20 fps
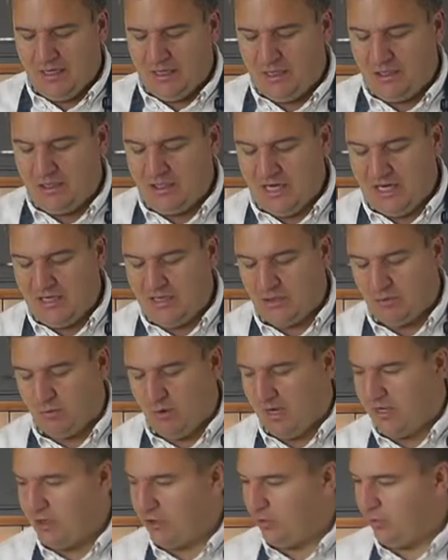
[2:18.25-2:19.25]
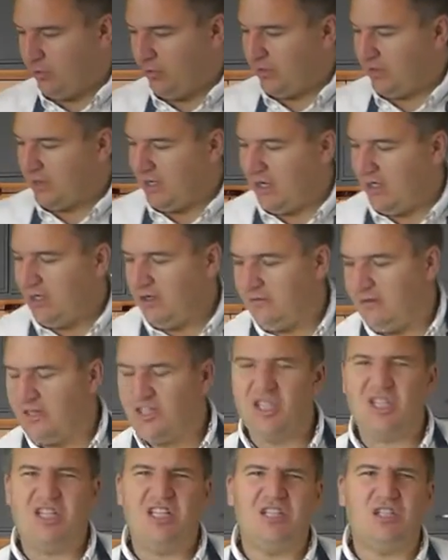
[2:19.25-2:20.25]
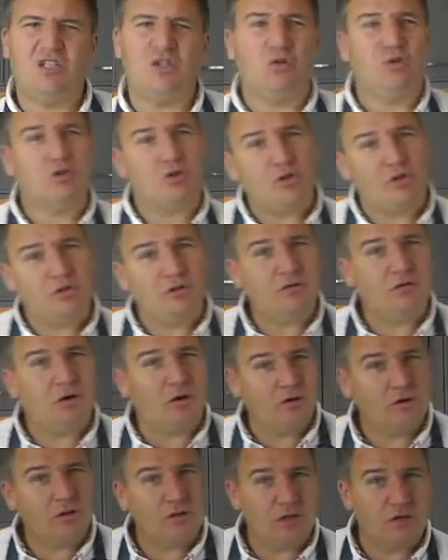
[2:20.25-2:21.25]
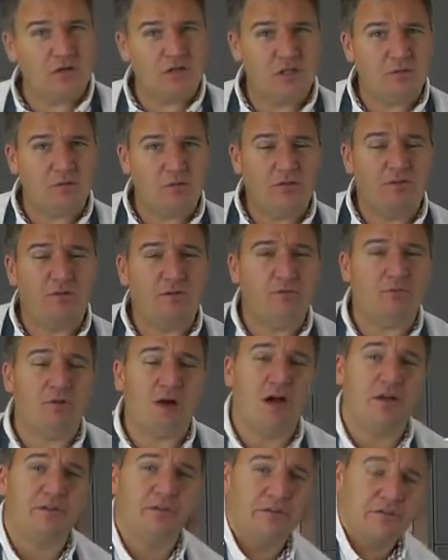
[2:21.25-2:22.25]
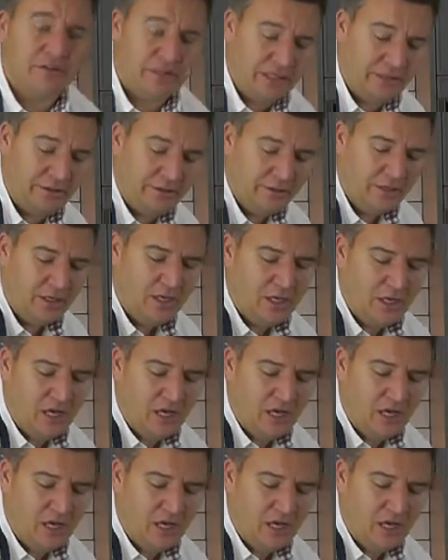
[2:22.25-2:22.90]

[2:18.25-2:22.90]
you tend to end up with kind of a cheese sauce on, on your toasted muffin rather than